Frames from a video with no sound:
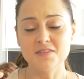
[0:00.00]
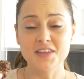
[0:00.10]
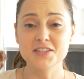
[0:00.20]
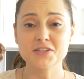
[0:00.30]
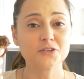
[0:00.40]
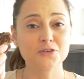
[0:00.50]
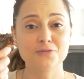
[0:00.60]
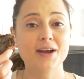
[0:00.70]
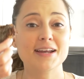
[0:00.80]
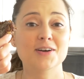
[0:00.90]
These are a
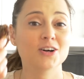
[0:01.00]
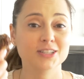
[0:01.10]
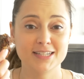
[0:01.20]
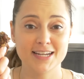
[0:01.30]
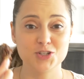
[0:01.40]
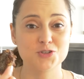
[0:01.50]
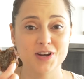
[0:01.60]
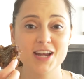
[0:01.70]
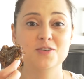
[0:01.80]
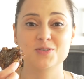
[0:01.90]
great holiday
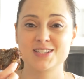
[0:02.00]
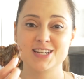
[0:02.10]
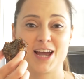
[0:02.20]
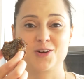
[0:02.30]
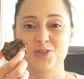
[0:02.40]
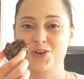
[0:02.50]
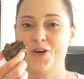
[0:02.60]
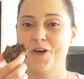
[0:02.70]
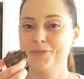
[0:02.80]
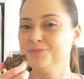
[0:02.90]
treat or snack on the
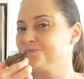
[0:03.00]
go.